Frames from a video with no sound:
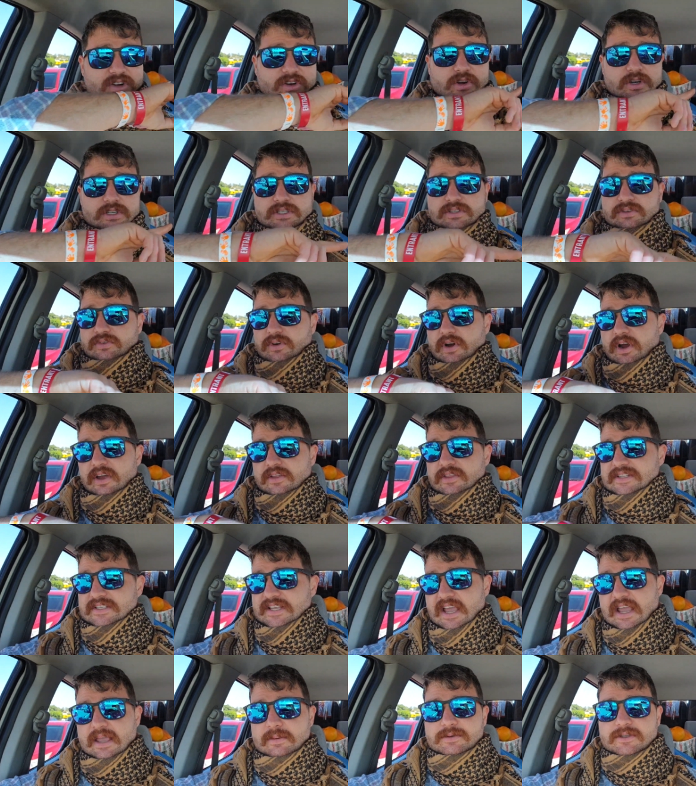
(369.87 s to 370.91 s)
across the road.
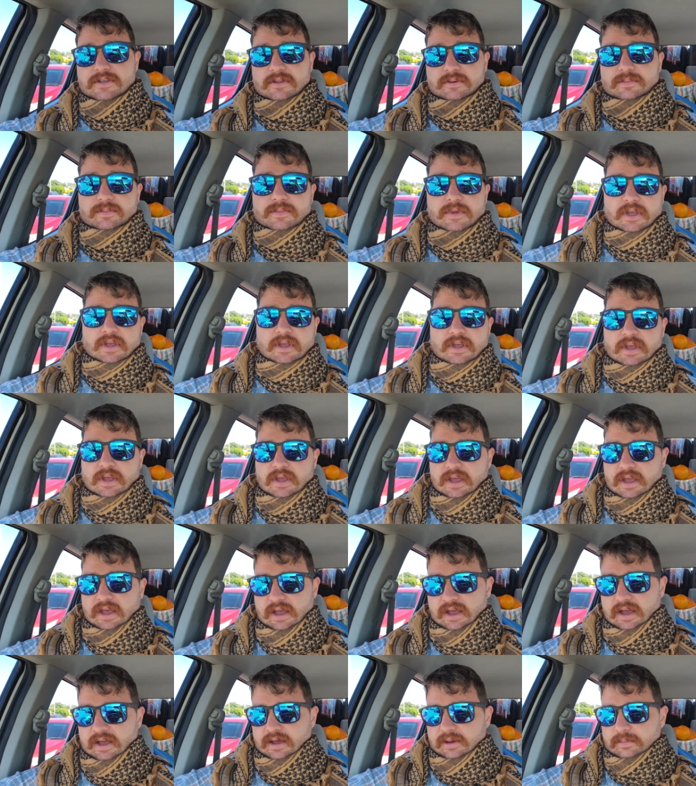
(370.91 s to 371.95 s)
There's heaps of them.
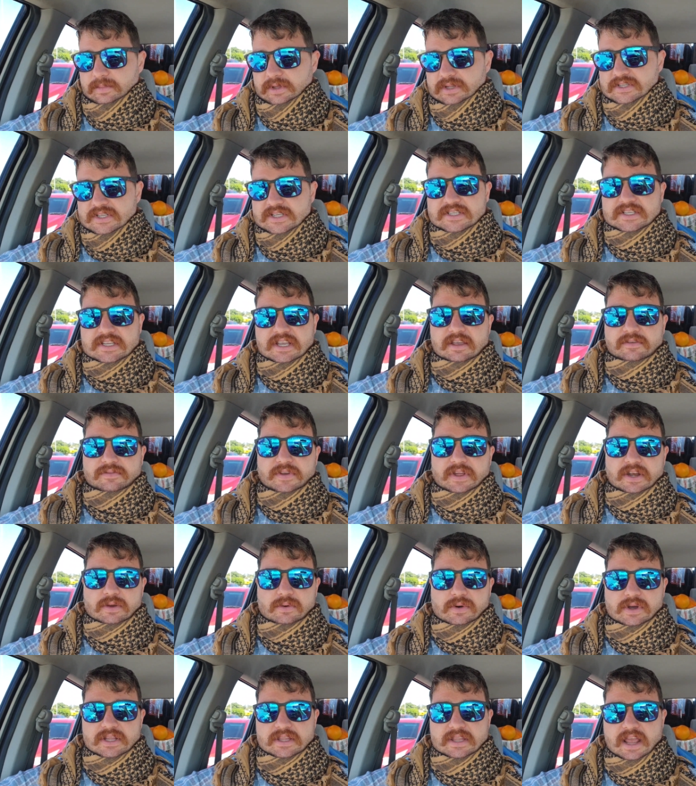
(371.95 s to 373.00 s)
Um, and just see if
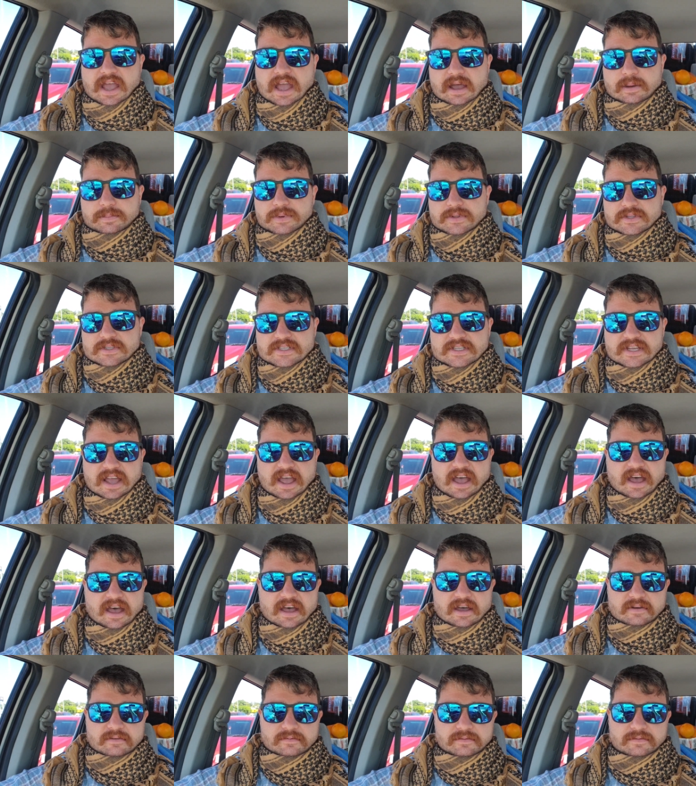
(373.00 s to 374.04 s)
anyone happens to
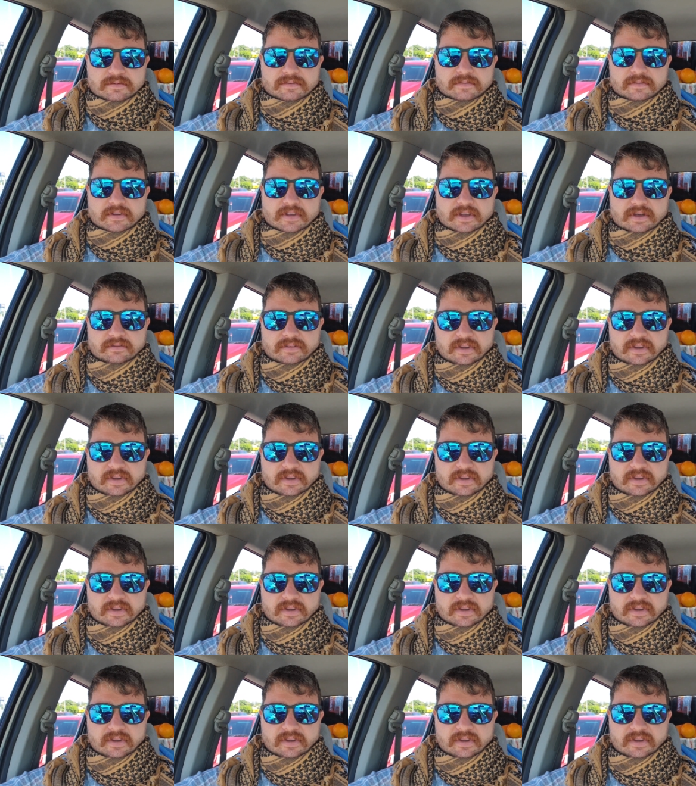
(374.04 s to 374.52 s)
have a